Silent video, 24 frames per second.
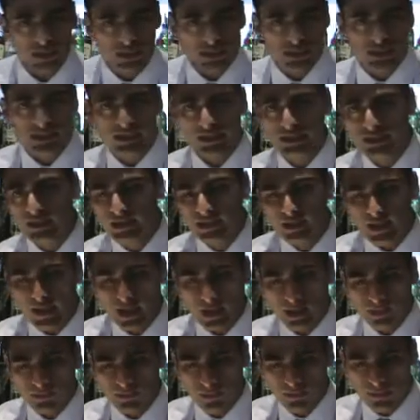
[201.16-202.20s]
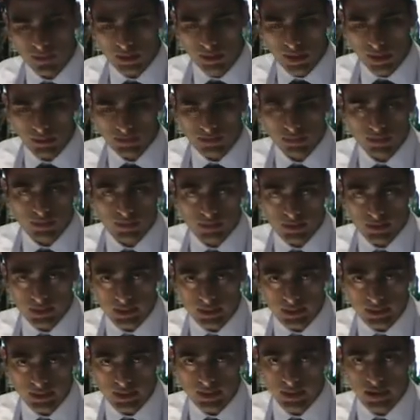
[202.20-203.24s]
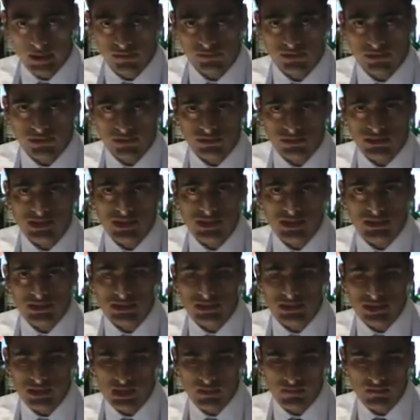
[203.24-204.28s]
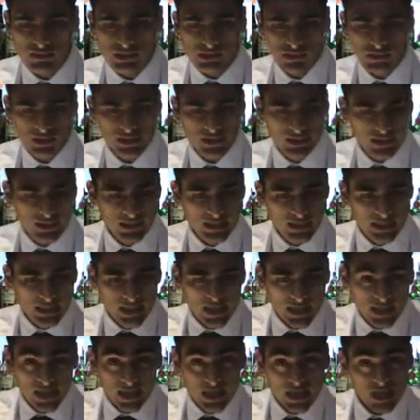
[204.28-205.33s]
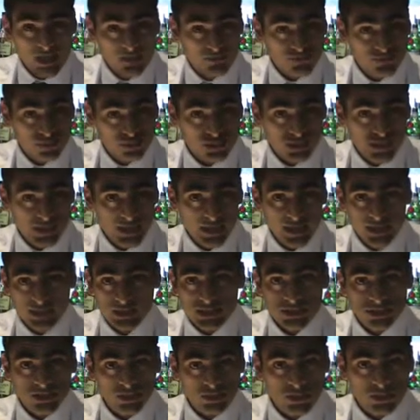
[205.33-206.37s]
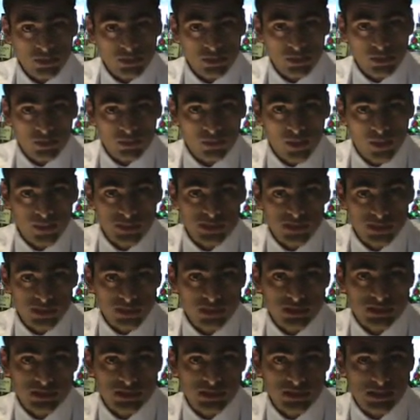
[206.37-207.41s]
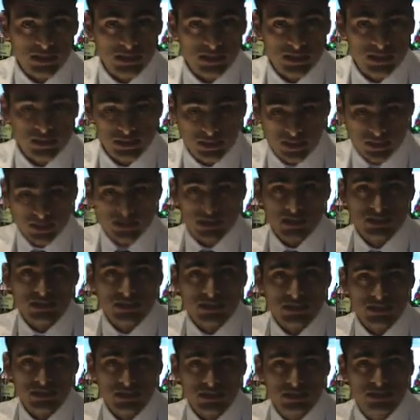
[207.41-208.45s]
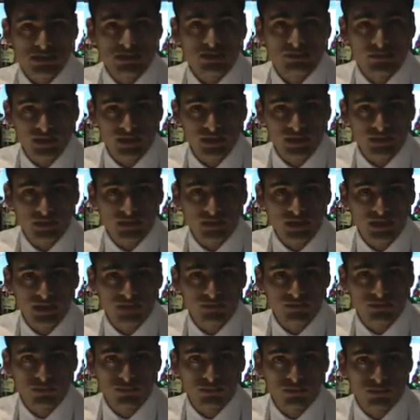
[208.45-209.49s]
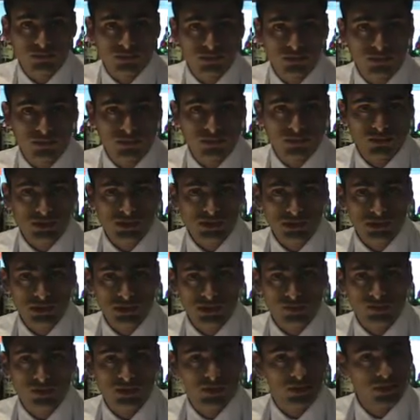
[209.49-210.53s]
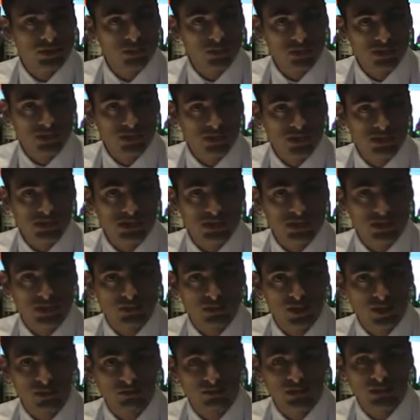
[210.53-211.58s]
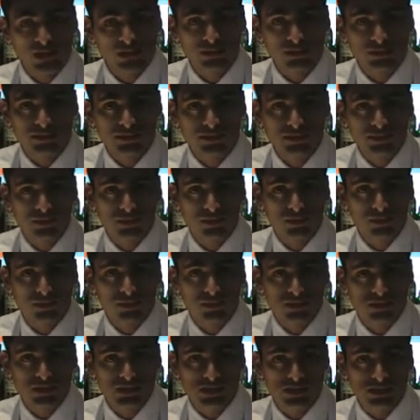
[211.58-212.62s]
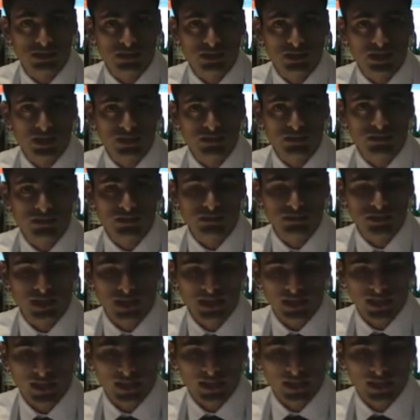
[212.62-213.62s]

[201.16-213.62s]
this tea up up uh, in afternoon tea in the conservatory. Unfortunately, it's not going to be on the website because it's, because it's exclusively made for the resort. So if you guys want to taste it, you'll have to come up to the old course in St Andrews